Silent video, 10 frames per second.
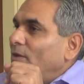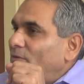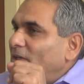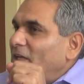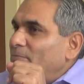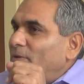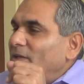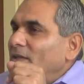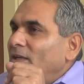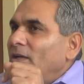What
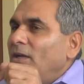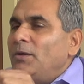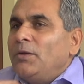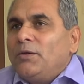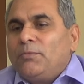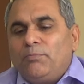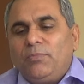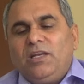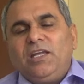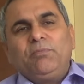happened?
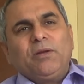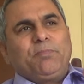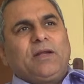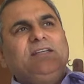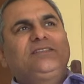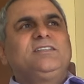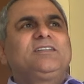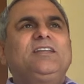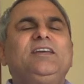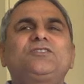Labor price
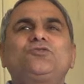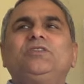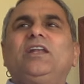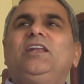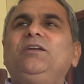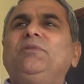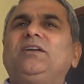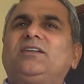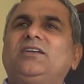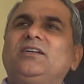increased to the
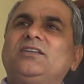limit,